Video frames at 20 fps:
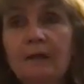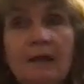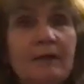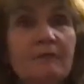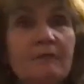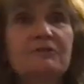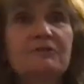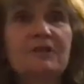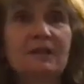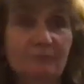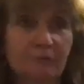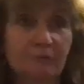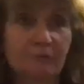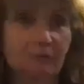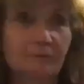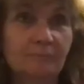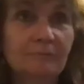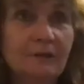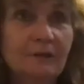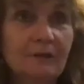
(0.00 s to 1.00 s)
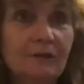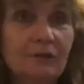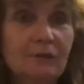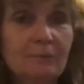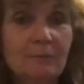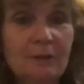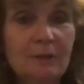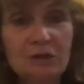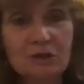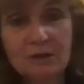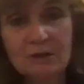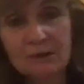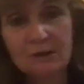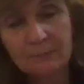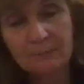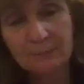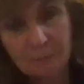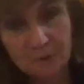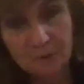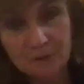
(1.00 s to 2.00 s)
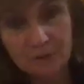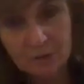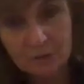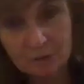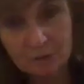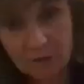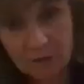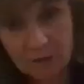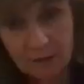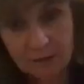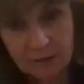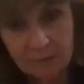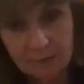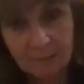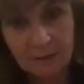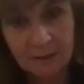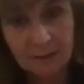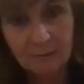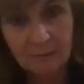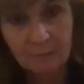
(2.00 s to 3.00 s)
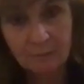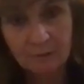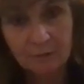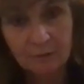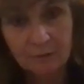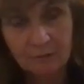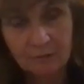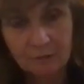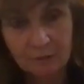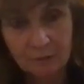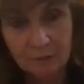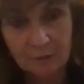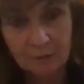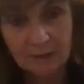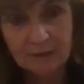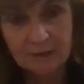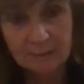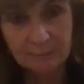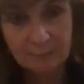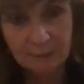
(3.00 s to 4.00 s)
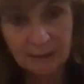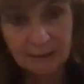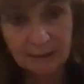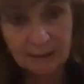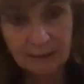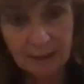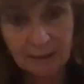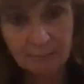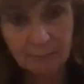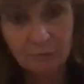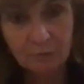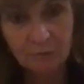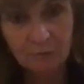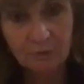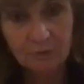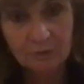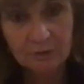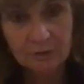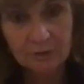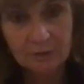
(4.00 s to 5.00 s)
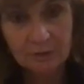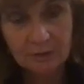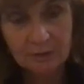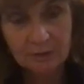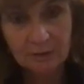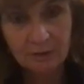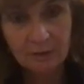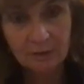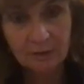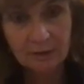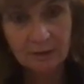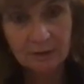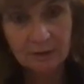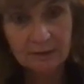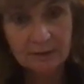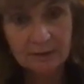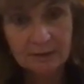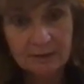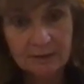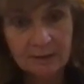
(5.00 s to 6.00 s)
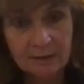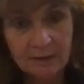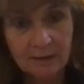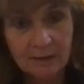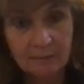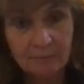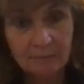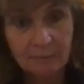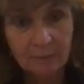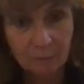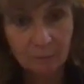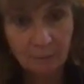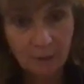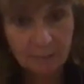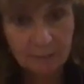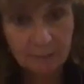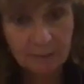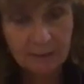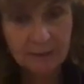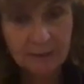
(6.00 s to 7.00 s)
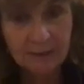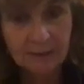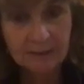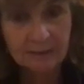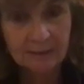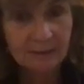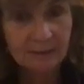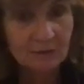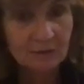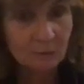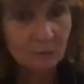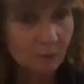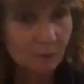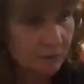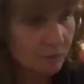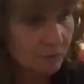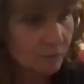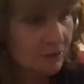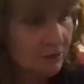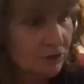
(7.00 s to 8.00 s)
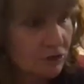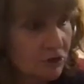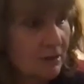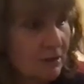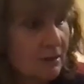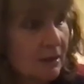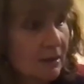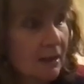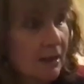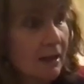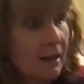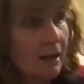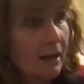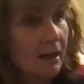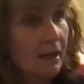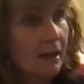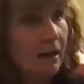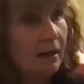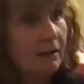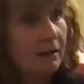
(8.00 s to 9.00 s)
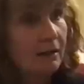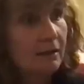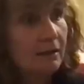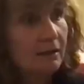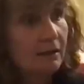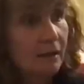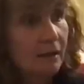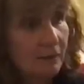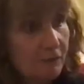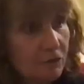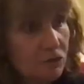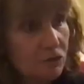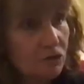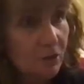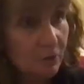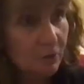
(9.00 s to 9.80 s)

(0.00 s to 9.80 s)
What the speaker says: I have several. You mentioned the prisoner document. I wonder if you could explain that more to the audience, Rami. That's one question. Another